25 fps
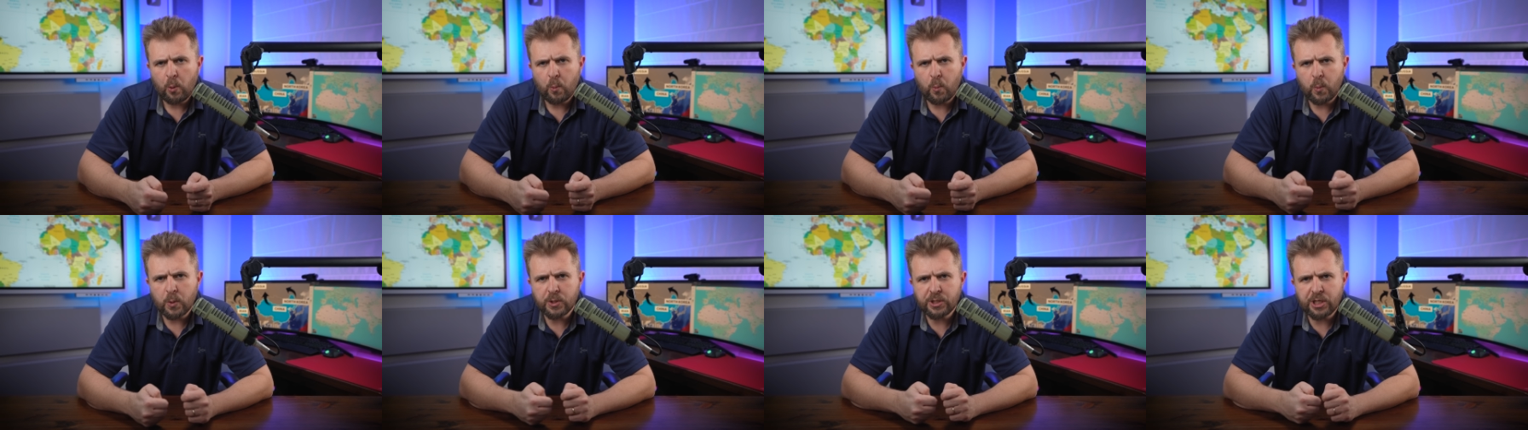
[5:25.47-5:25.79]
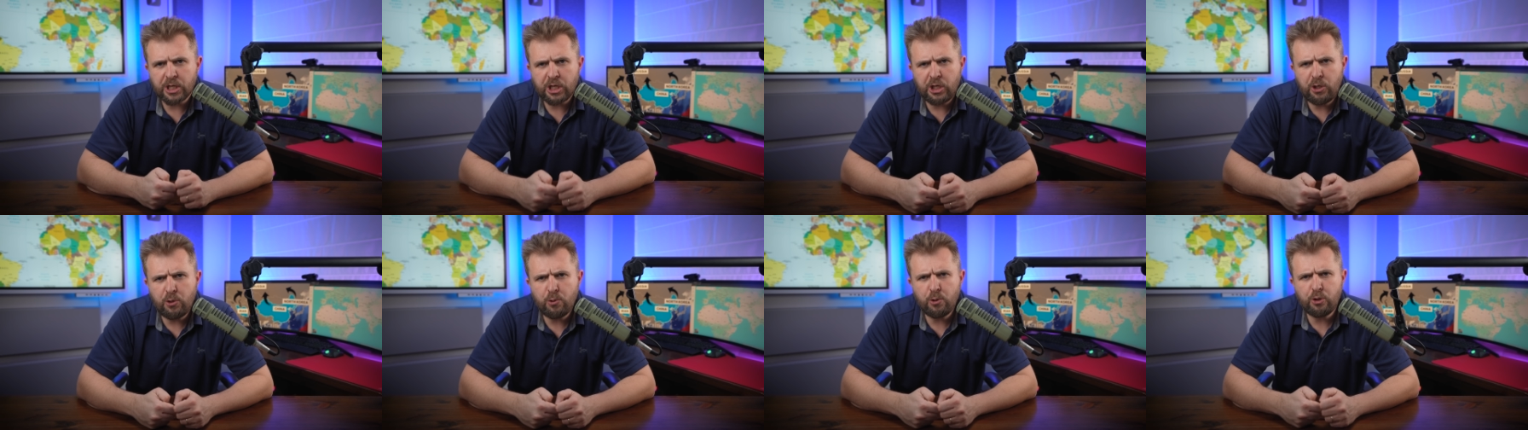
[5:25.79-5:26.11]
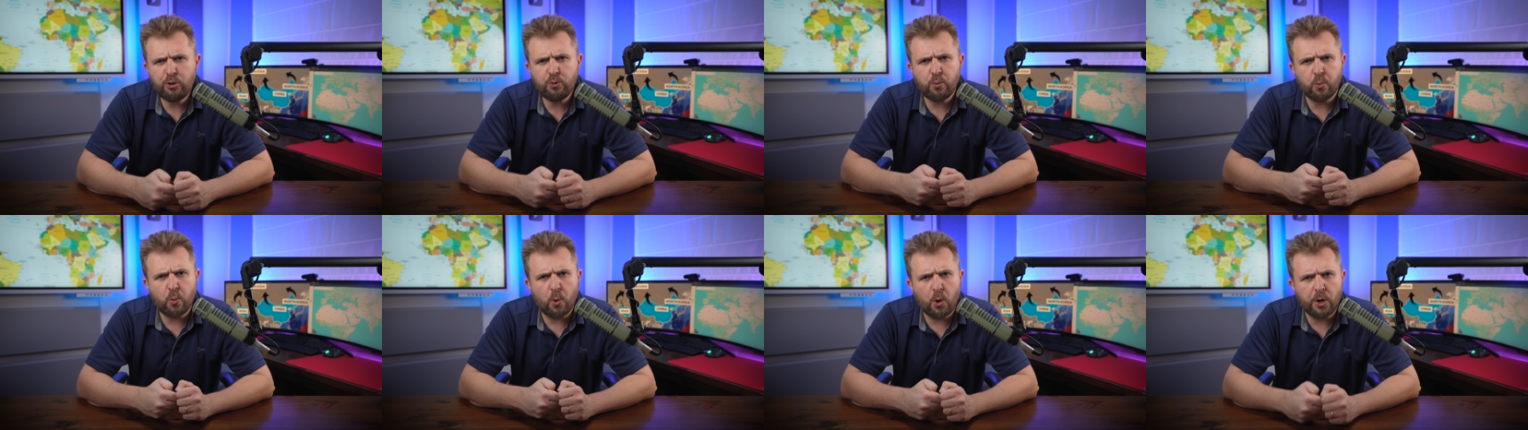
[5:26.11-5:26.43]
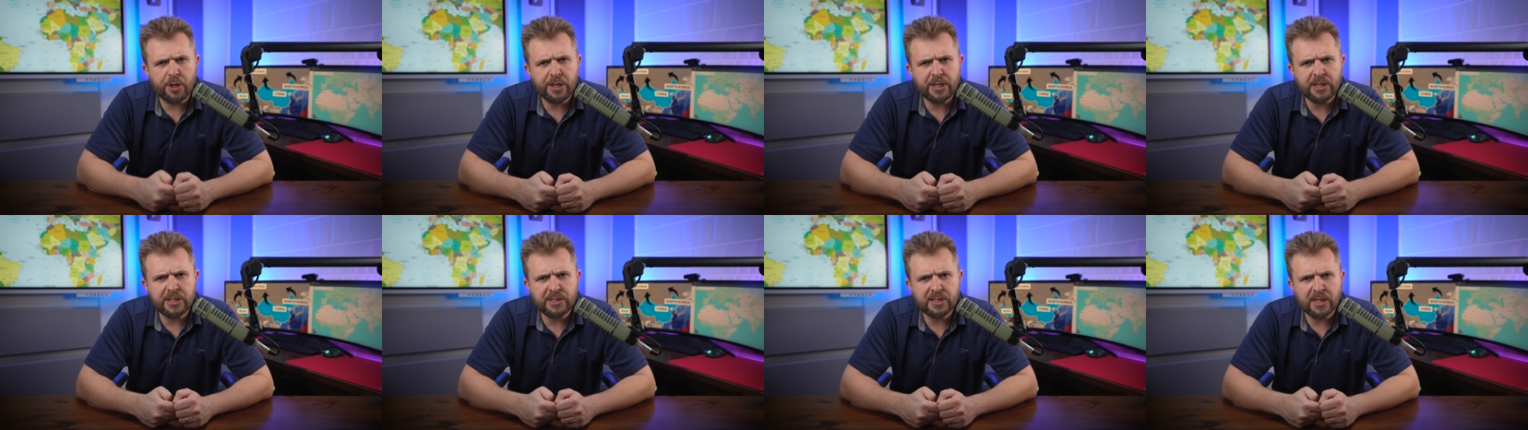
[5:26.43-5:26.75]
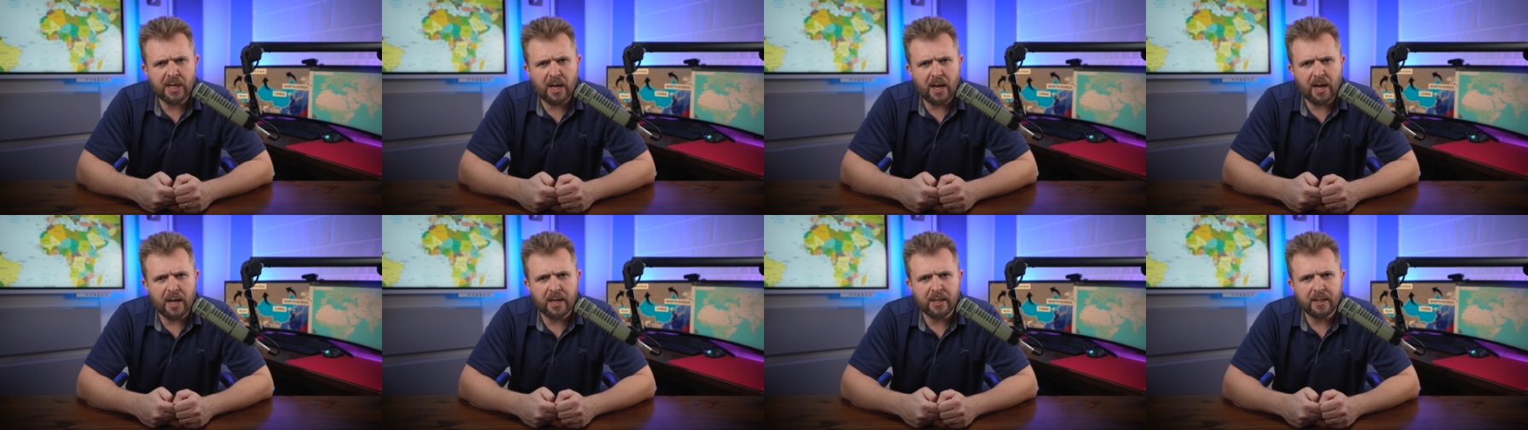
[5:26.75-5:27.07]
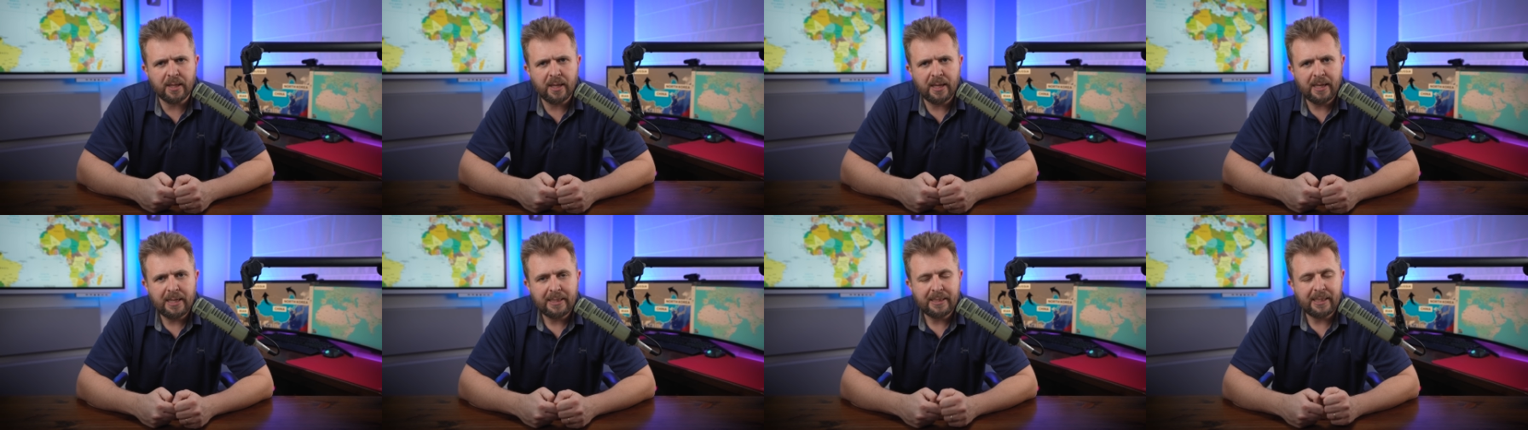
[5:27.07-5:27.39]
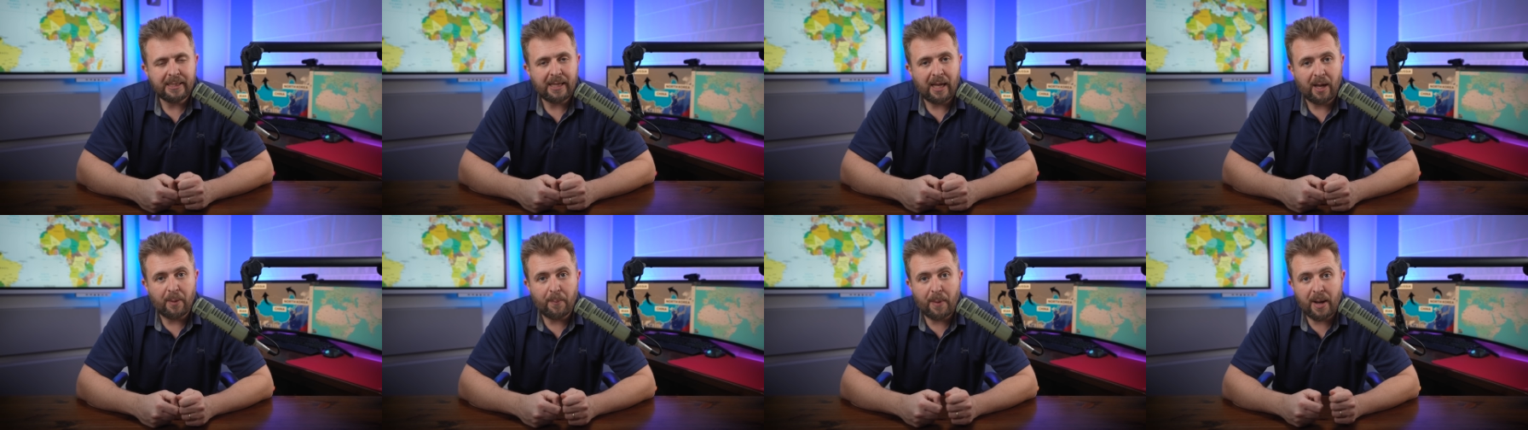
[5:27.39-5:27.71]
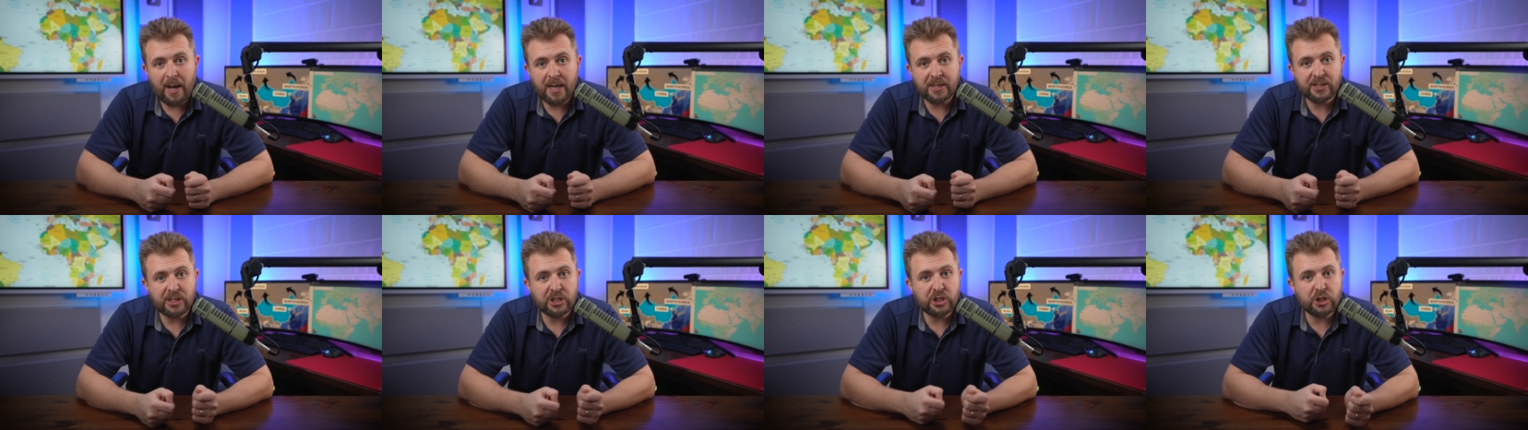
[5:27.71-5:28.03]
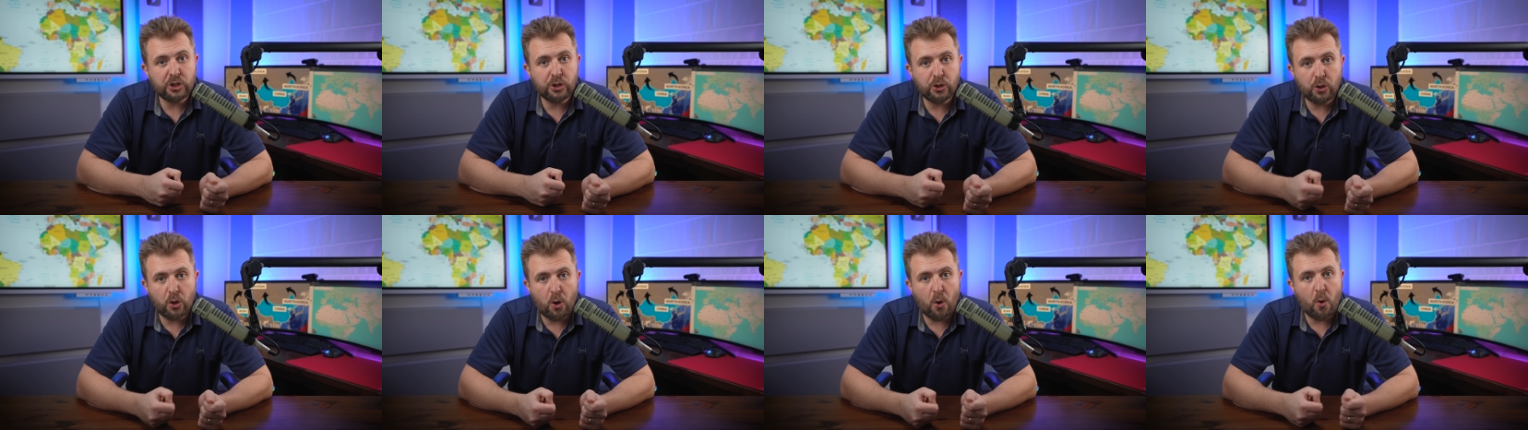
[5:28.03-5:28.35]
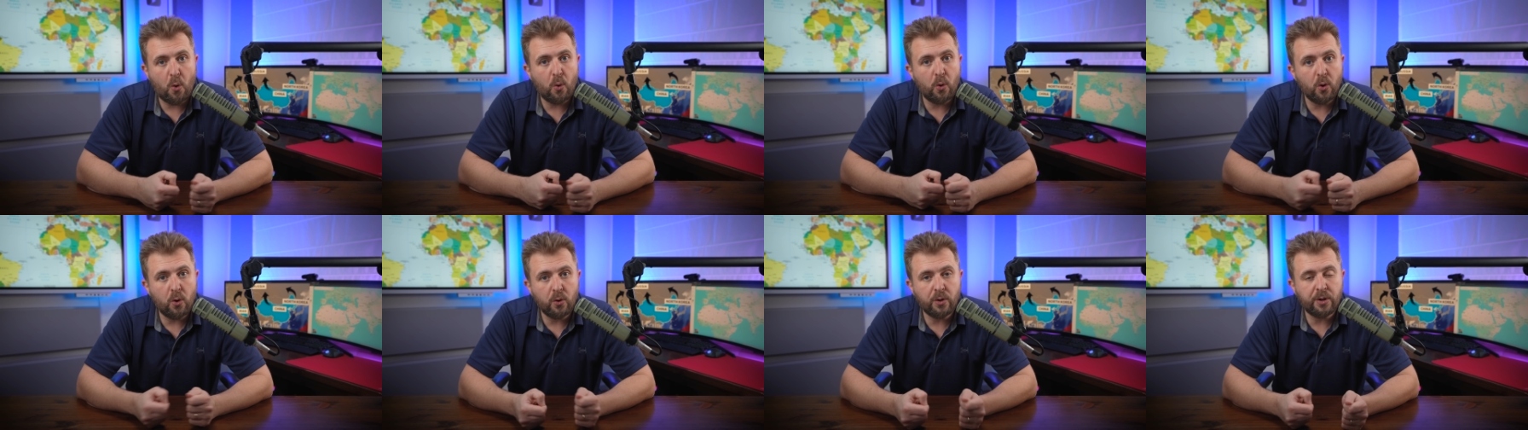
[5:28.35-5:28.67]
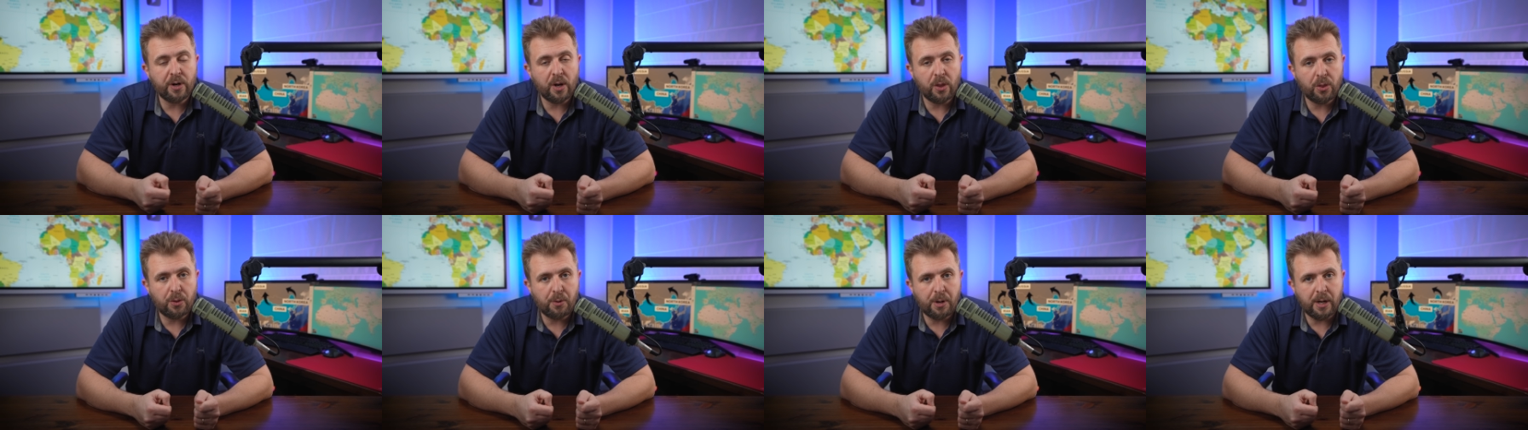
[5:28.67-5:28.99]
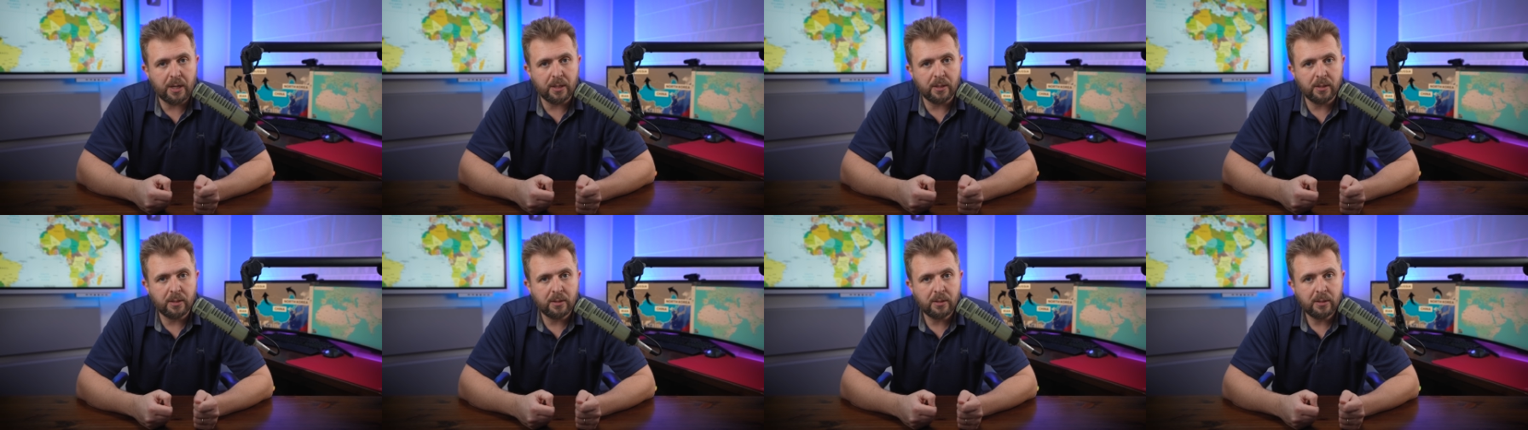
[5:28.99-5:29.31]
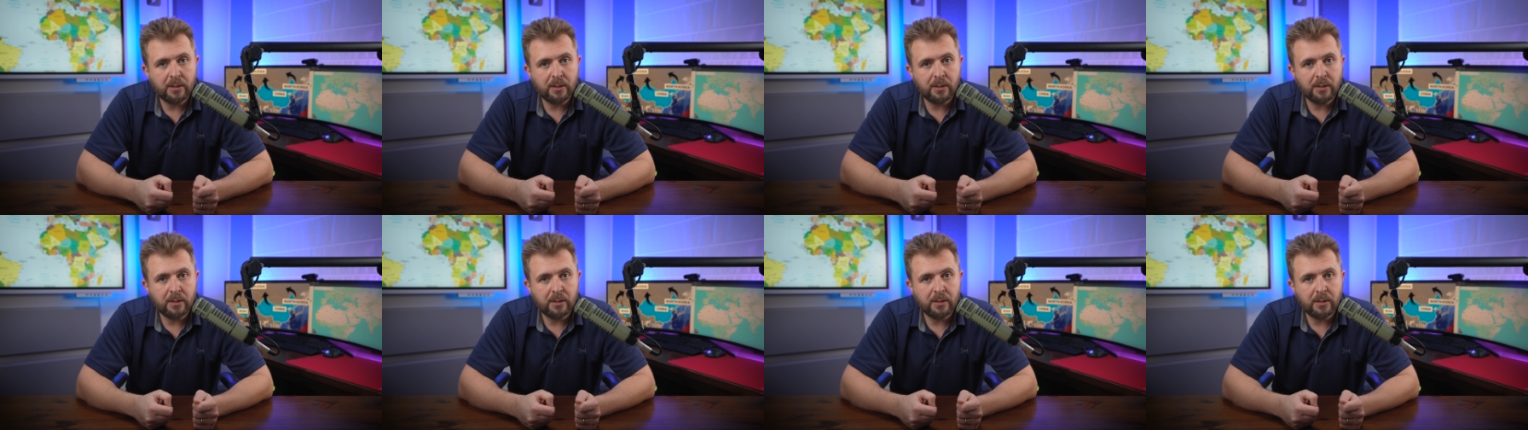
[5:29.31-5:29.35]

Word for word: was a huge warning sign that Hamas is no longer a threat.